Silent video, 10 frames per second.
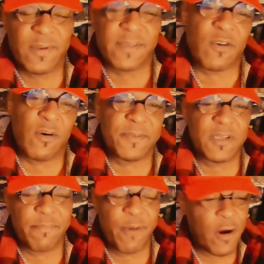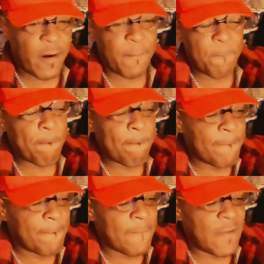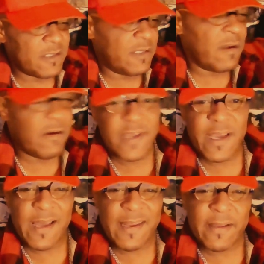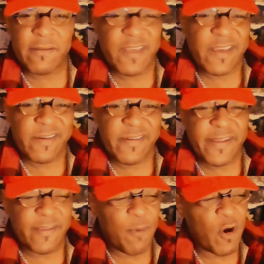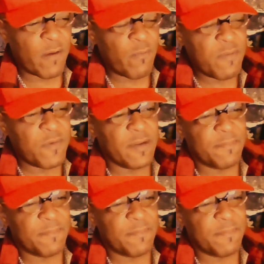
let's go up to the park. I said, oh yeah, I like kicking it at the park. We went